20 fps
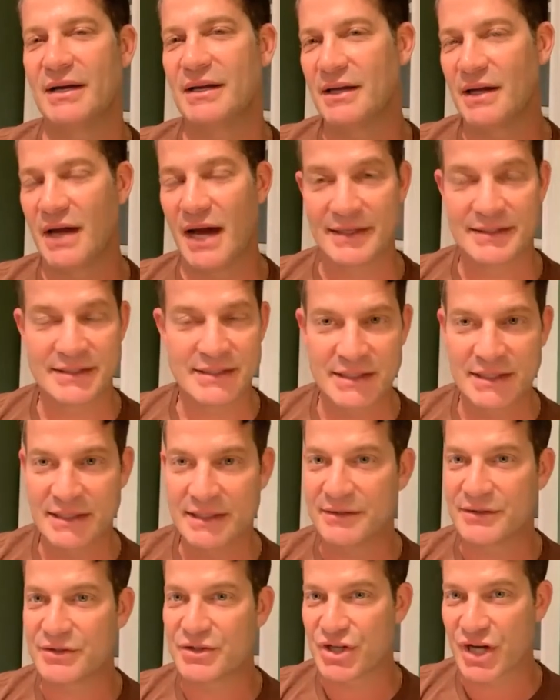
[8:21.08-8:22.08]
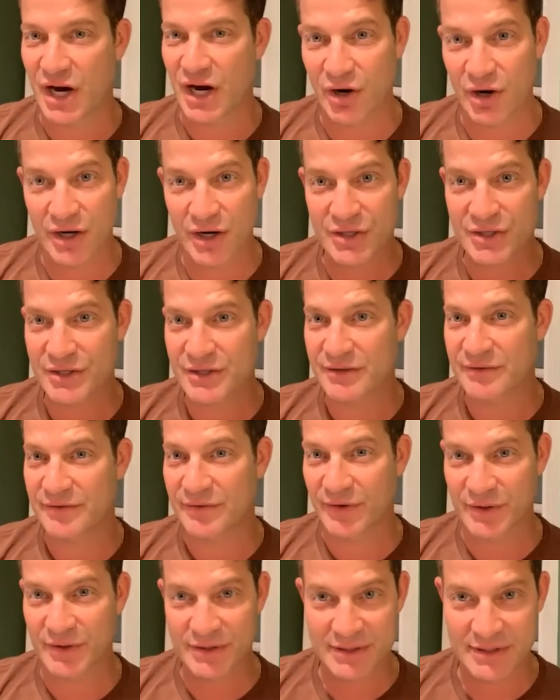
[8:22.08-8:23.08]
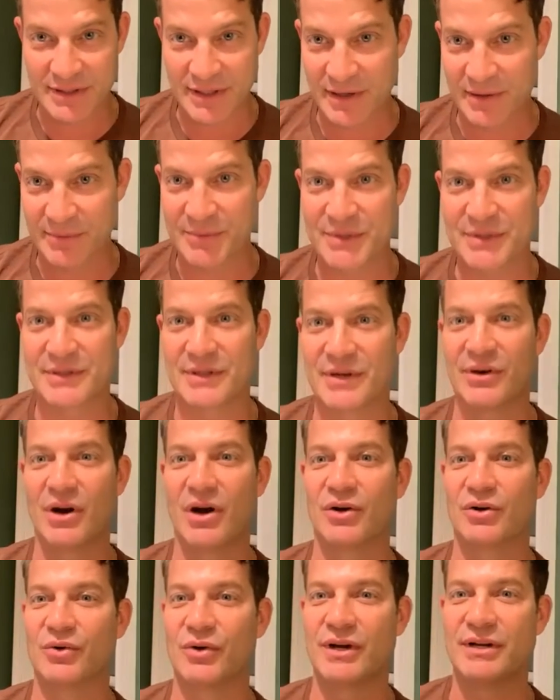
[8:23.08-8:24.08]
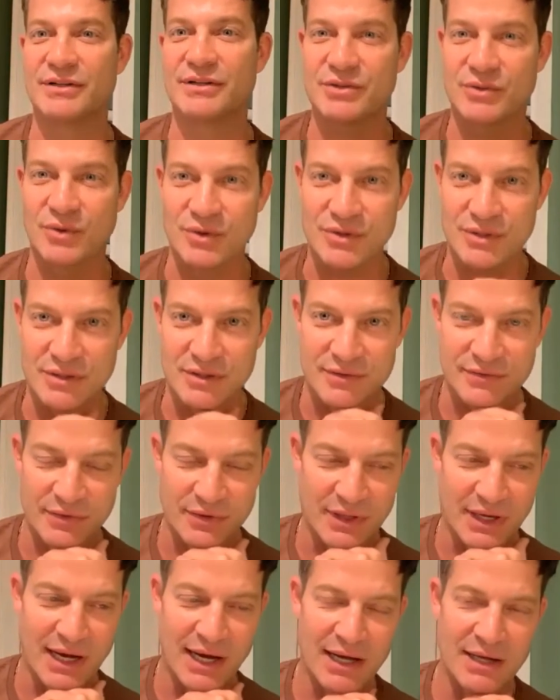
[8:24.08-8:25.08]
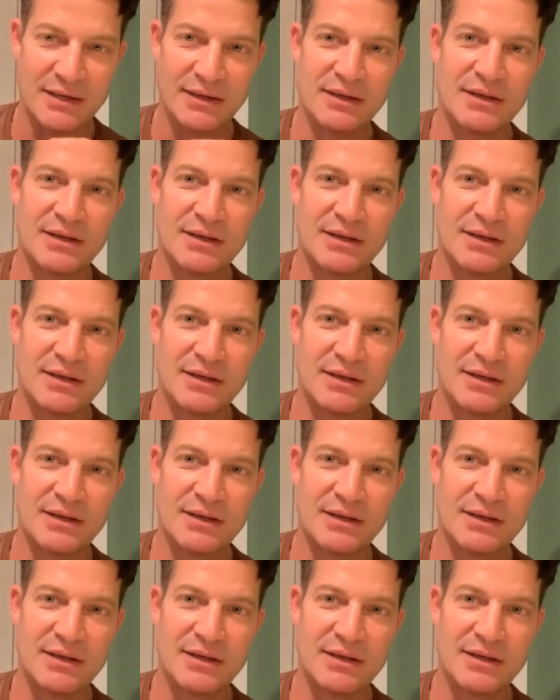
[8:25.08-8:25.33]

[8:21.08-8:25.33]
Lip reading: Etsy, Cherish, First Dibs, they're all great sources for that.